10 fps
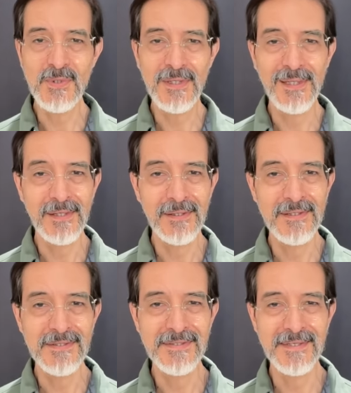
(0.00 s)
clear
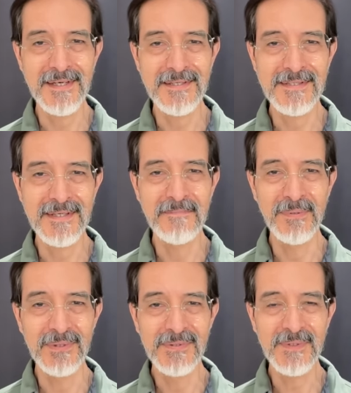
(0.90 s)
as as uh,
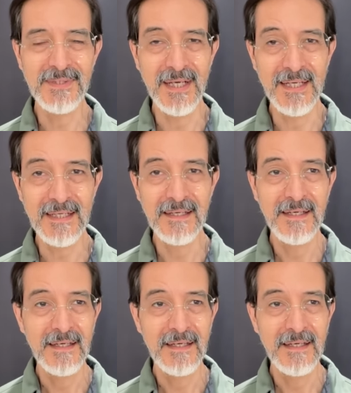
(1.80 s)
Bulls would like.